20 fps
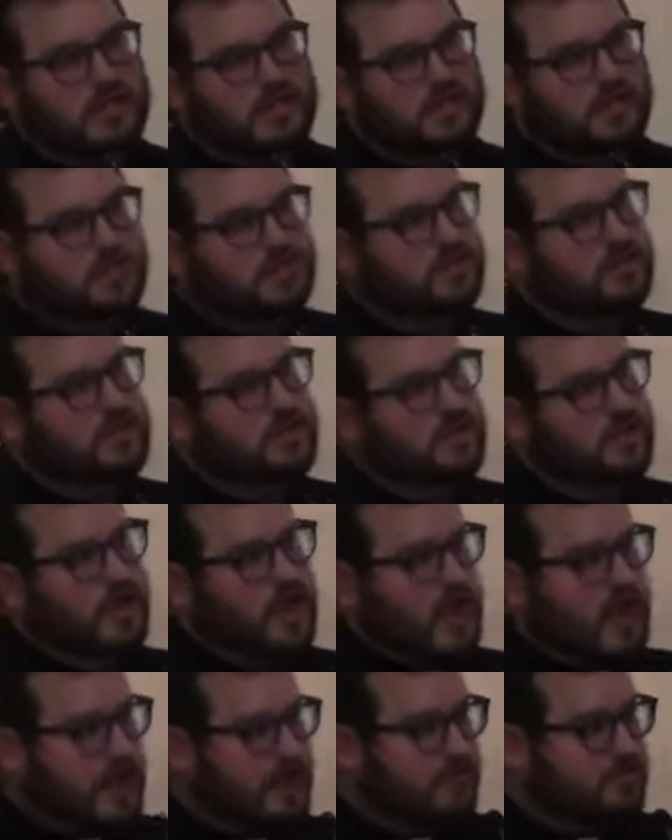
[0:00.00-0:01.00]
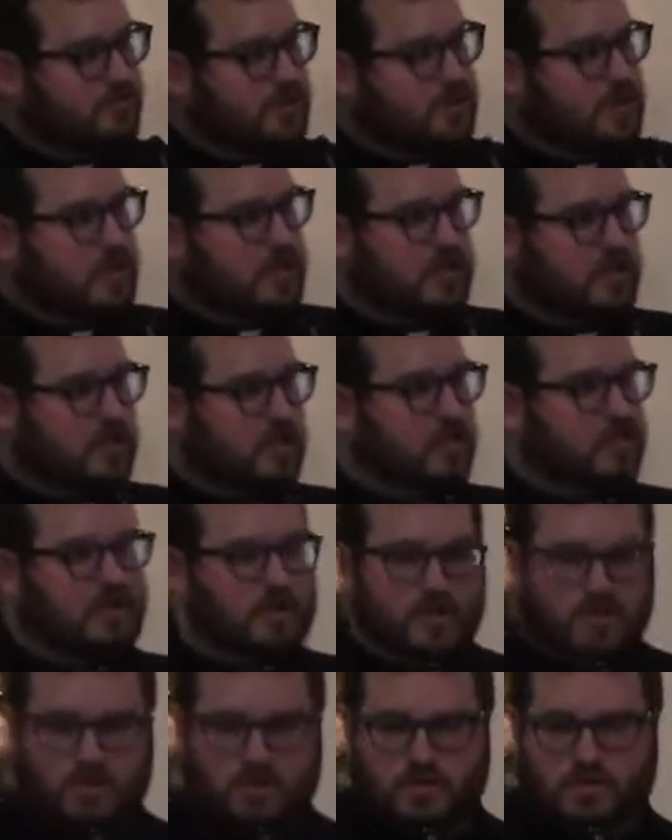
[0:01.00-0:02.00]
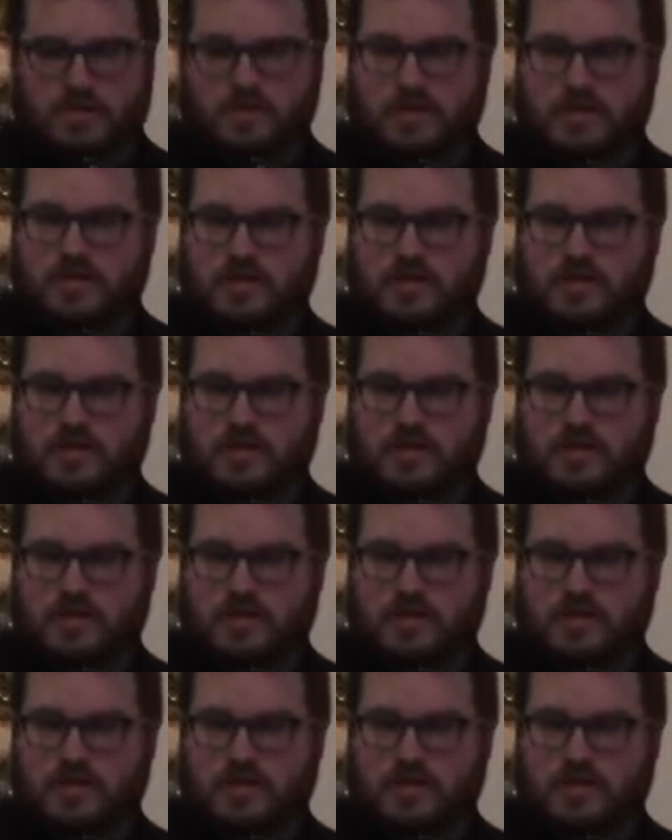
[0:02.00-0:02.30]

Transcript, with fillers: is advocating here